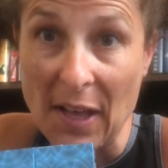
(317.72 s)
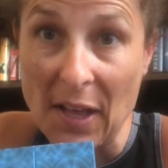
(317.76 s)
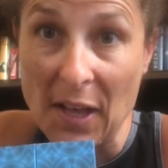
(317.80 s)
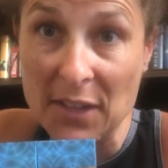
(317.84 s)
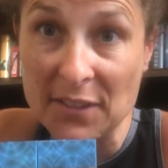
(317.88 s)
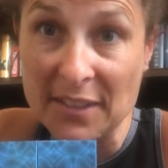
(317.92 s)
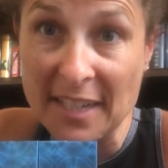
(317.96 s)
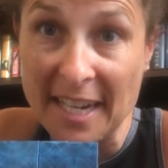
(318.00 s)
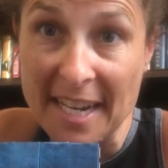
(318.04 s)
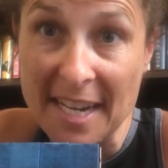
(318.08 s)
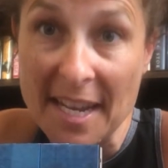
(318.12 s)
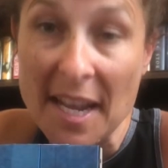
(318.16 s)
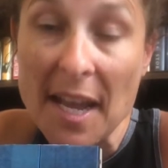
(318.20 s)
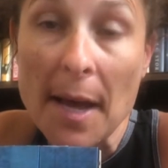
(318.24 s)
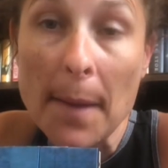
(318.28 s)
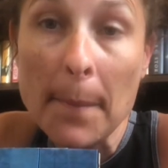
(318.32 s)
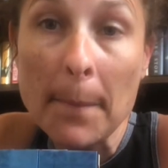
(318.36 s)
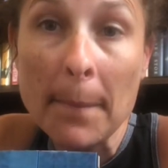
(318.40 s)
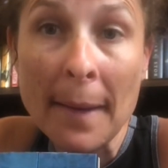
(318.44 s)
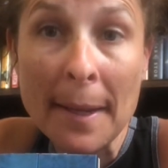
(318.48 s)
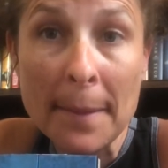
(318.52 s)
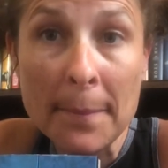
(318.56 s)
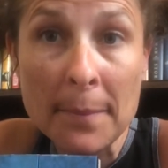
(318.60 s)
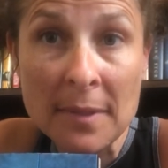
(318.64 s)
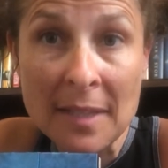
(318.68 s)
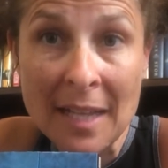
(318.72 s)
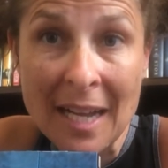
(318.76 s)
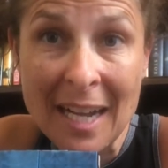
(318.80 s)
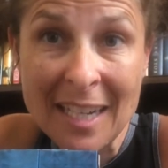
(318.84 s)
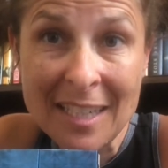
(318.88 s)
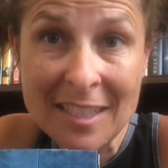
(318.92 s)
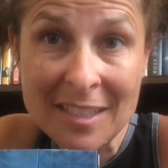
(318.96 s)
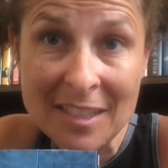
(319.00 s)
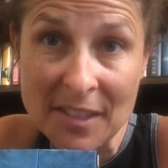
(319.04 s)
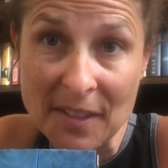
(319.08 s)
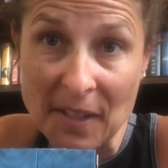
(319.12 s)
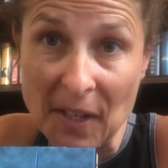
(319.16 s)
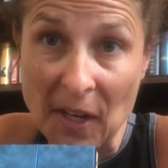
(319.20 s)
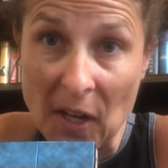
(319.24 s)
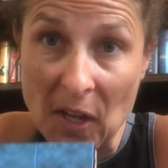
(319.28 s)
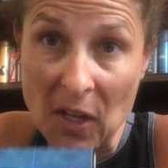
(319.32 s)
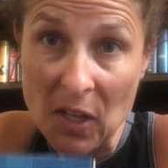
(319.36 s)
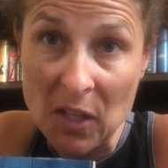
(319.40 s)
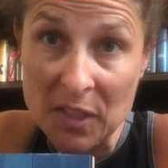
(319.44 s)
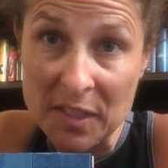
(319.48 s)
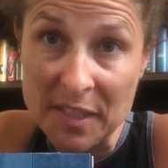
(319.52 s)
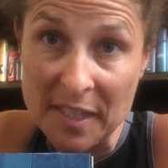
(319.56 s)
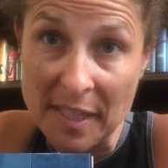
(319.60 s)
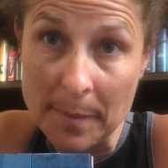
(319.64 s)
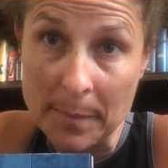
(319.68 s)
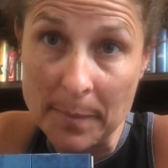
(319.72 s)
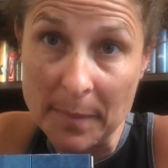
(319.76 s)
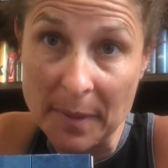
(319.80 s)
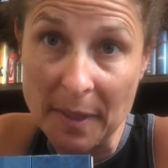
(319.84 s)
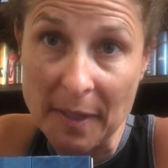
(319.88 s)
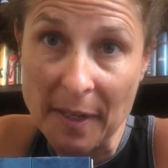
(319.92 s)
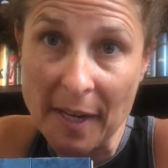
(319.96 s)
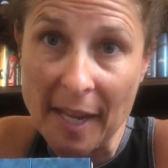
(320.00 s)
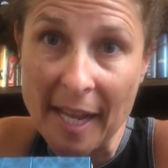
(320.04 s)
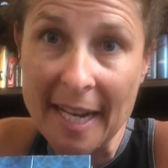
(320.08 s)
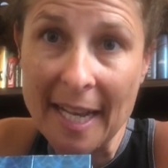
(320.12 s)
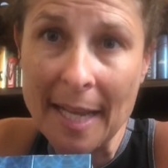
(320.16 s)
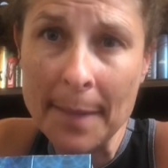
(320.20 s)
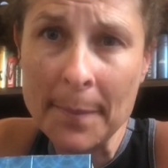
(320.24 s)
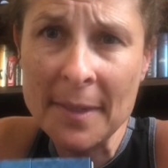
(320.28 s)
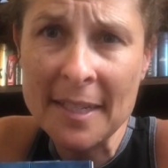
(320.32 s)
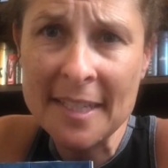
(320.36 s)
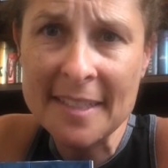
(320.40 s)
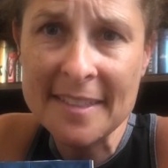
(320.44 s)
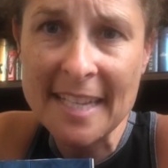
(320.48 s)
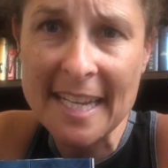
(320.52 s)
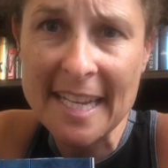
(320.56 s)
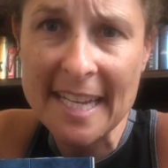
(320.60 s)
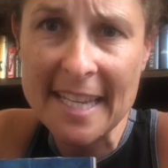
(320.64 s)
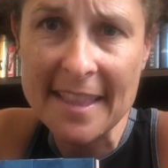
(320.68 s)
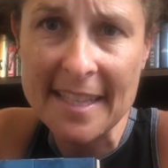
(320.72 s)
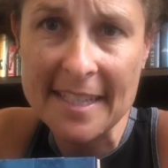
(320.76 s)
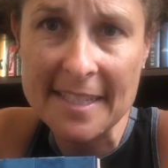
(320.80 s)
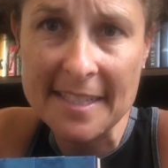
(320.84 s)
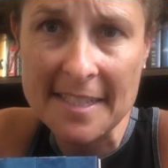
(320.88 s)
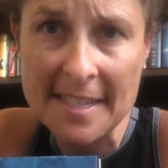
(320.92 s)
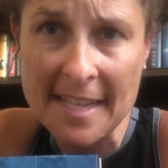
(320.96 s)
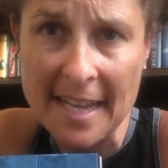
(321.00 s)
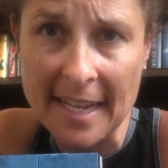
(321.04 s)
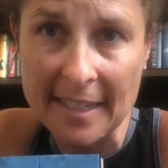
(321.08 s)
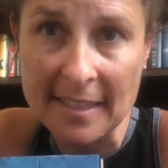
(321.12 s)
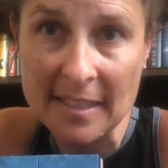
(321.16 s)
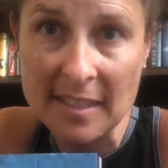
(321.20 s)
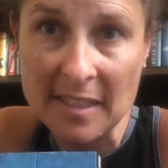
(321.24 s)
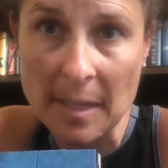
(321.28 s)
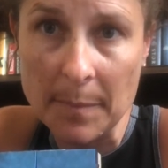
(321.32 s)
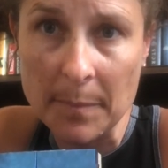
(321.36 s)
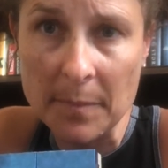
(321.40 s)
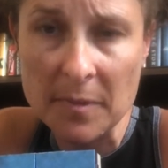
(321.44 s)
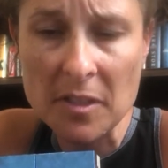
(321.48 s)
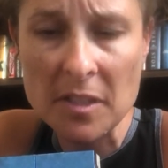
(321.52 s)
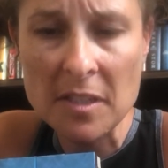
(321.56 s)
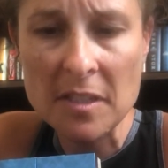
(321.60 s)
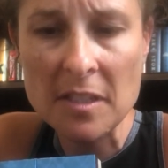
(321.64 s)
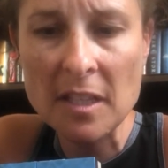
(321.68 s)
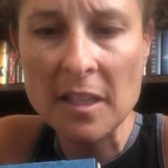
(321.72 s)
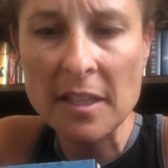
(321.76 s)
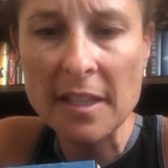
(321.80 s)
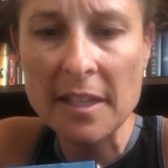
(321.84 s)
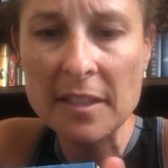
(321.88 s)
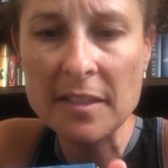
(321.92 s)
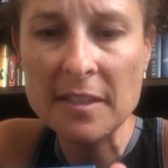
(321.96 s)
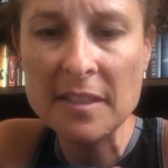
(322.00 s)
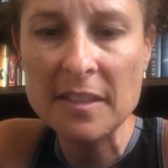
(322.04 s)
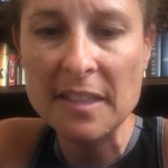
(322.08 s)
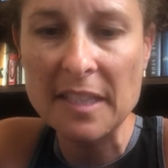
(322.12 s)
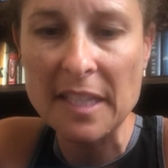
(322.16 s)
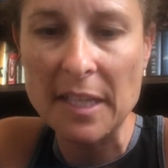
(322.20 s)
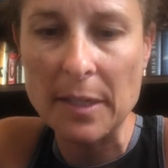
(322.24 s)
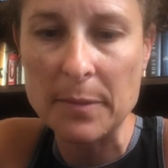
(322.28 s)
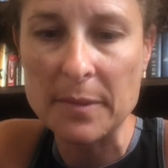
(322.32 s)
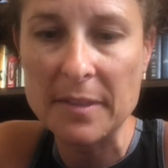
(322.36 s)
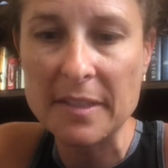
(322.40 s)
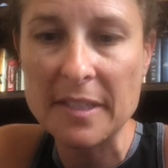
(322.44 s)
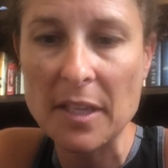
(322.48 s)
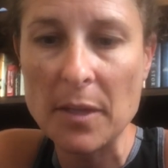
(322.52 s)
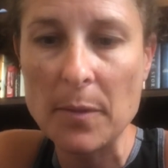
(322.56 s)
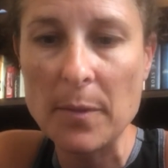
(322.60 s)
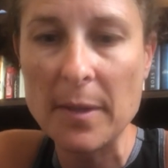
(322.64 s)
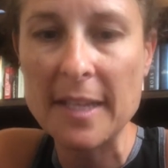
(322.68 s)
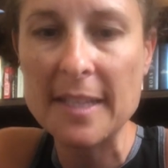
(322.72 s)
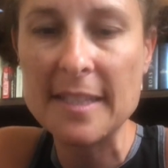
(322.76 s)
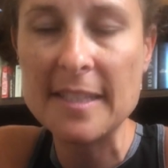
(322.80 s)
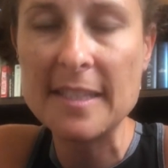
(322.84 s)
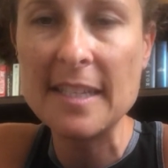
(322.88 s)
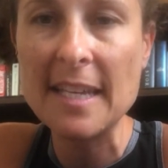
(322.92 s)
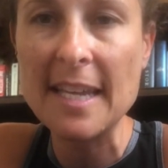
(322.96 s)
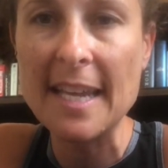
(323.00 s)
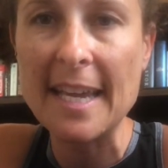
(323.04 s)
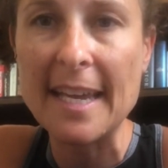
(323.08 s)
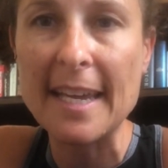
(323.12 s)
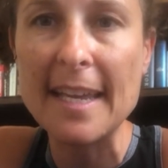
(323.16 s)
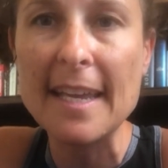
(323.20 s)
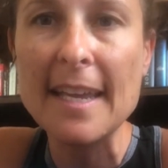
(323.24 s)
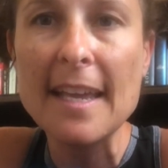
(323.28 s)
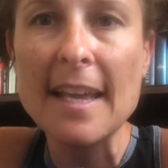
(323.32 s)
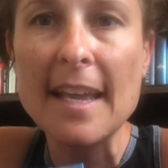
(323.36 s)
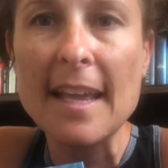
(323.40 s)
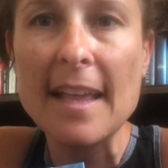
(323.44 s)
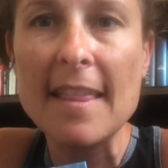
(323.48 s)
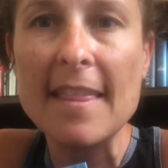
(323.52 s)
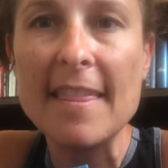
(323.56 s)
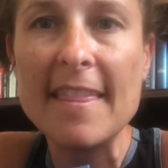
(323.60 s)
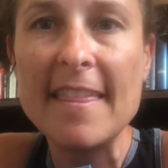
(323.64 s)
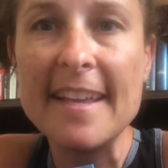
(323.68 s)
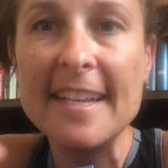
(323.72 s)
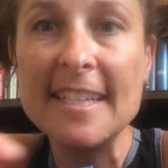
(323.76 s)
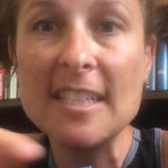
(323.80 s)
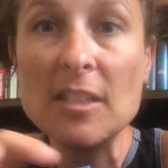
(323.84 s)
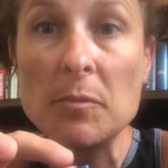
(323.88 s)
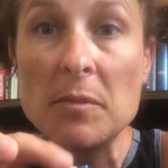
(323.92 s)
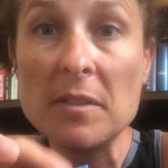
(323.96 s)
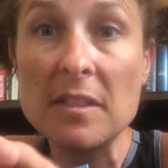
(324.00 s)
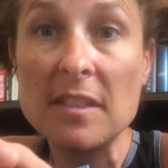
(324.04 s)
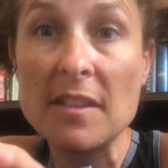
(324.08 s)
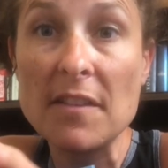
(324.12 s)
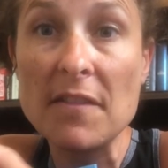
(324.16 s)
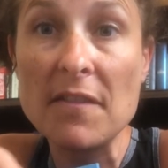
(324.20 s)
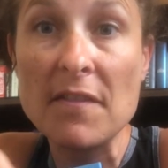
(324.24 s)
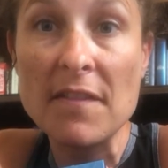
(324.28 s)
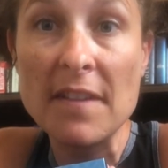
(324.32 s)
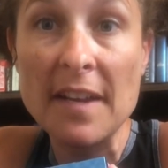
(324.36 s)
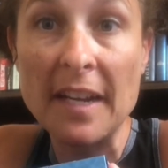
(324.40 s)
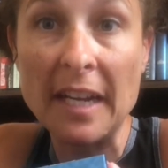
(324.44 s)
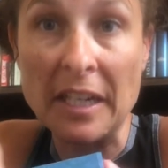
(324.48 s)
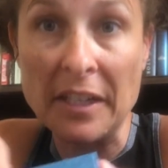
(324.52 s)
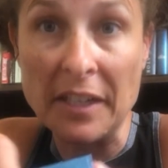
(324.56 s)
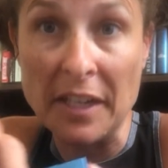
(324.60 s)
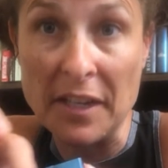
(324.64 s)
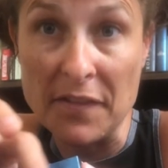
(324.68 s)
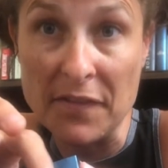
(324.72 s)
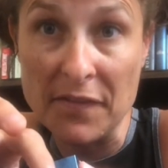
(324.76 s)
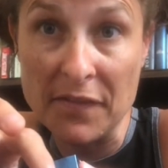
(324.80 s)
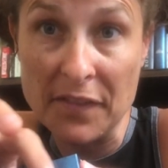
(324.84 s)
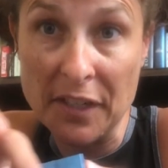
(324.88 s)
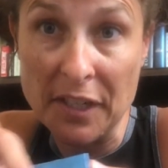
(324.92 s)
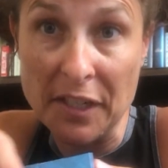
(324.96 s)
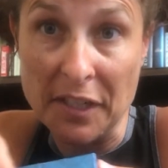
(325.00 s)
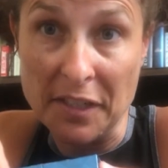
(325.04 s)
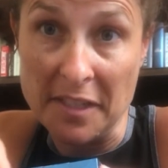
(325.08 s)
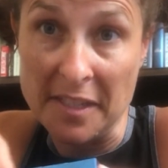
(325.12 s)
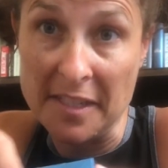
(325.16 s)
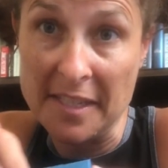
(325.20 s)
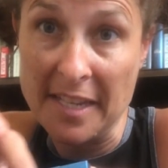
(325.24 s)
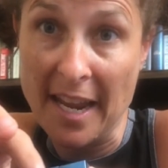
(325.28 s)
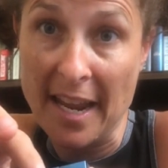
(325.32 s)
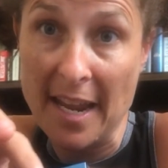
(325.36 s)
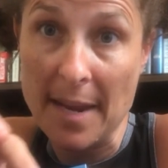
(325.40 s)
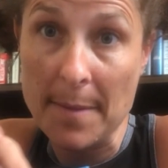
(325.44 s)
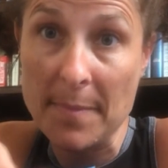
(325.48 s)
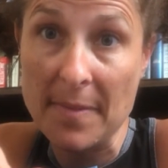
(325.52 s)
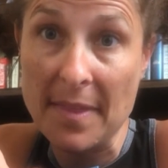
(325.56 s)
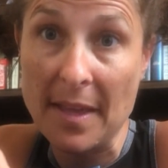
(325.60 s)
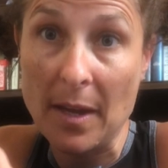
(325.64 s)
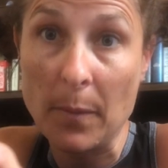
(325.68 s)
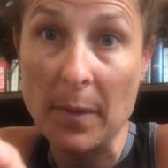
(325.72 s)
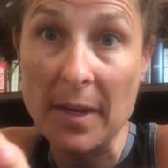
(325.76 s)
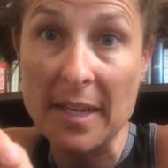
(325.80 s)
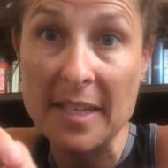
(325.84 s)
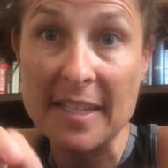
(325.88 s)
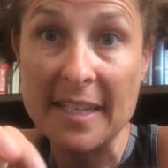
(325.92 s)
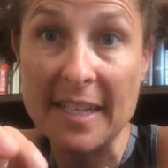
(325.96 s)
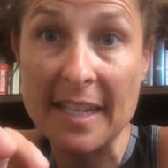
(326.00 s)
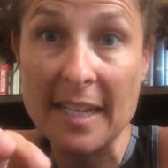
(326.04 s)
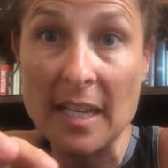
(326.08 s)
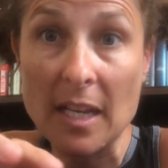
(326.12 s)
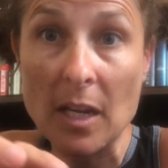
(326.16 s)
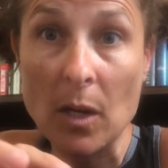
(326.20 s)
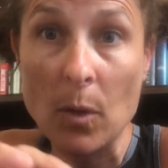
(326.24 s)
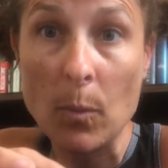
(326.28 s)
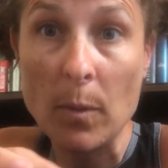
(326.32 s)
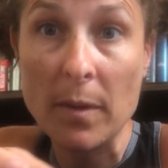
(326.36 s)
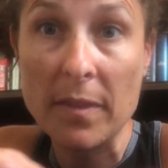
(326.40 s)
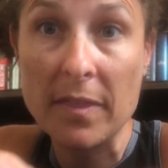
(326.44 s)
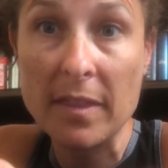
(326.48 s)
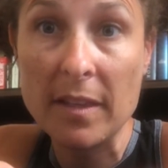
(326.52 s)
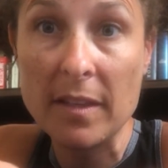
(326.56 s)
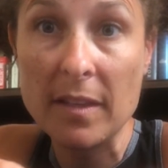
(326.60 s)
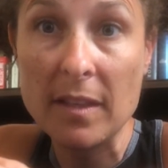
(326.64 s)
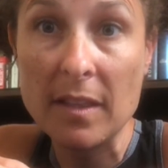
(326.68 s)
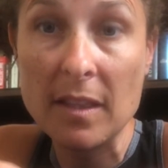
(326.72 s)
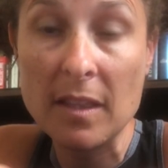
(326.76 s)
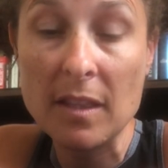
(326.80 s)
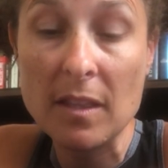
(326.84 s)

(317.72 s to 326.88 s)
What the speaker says: Alright, my blocks are all numbered, and I'm going to take this next step just a little slow so you can see it. This was the very first tape that we did with the